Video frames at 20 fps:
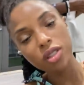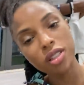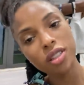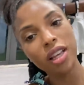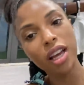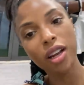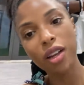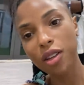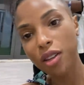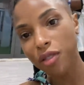is the
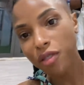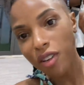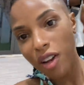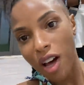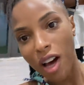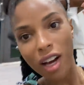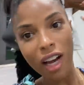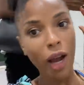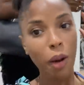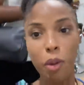end of the
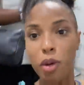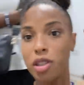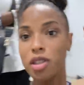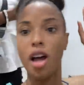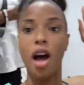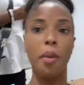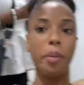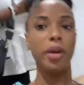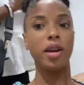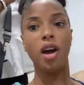vlog. I will
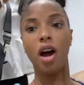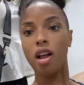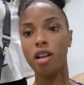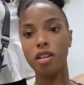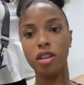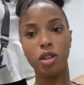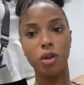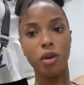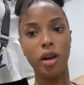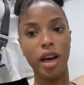not be
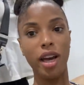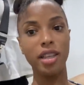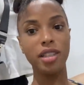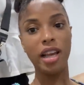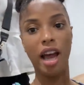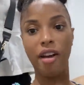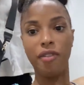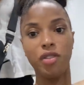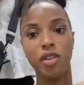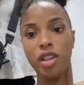calling you guys
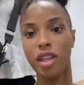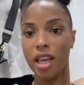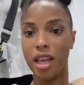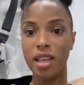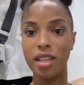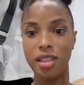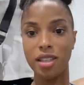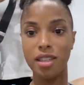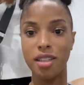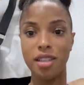after
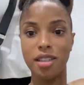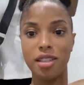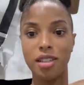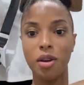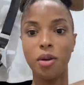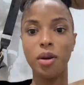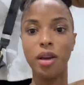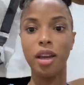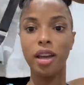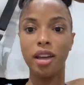this,
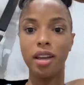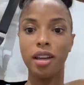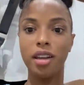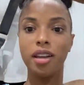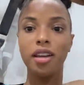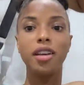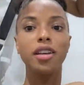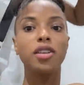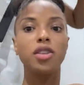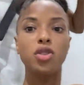okay?
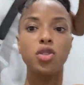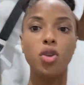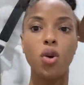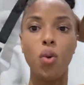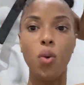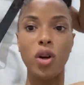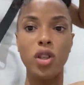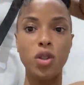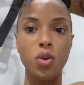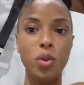So
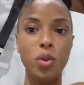once